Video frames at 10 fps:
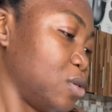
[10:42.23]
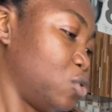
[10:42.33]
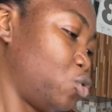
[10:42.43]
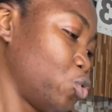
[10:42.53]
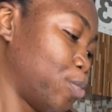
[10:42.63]

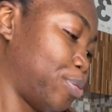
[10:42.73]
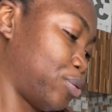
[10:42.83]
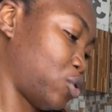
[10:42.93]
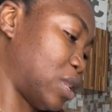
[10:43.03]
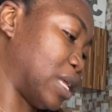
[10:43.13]
soup
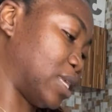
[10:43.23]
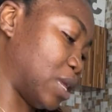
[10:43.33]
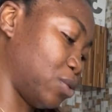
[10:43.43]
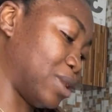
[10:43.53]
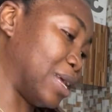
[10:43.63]
so that i
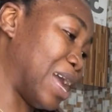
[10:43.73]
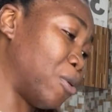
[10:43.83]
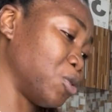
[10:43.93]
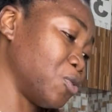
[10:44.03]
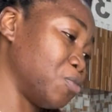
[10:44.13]
know that i
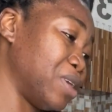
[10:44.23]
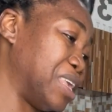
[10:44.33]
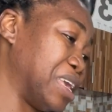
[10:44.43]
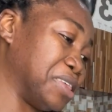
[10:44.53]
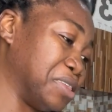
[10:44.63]
was supposed to make
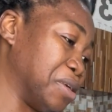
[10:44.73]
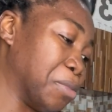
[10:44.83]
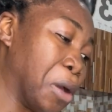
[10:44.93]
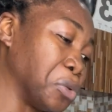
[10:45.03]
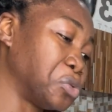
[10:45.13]
it yesterday
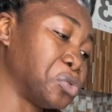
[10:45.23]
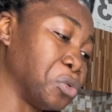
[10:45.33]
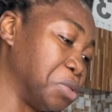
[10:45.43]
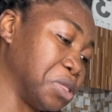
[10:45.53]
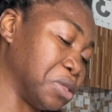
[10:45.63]
but i was so
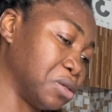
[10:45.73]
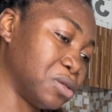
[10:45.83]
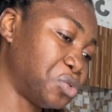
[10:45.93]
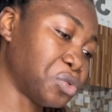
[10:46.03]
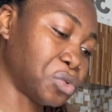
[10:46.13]
busy
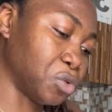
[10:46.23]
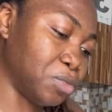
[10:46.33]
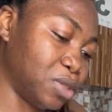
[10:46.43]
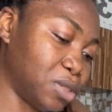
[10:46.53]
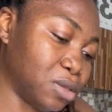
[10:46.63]
so so
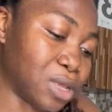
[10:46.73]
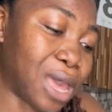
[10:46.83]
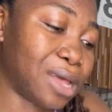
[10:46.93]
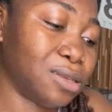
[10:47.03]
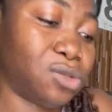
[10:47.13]
busy i
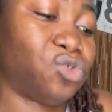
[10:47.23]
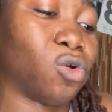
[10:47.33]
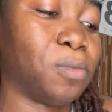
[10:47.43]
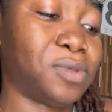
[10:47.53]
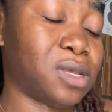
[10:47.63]
had
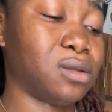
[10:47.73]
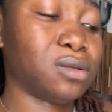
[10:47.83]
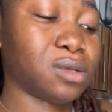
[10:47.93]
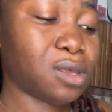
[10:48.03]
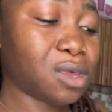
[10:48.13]
jobs and
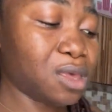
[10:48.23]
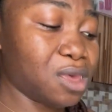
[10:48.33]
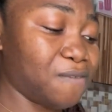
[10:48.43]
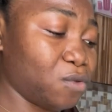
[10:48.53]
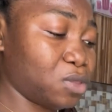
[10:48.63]

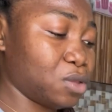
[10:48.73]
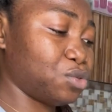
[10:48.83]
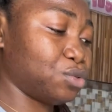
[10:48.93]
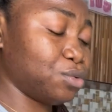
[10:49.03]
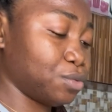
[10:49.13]
a few
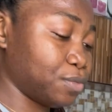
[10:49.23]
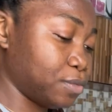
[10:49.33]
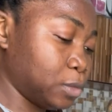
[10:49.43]
things to do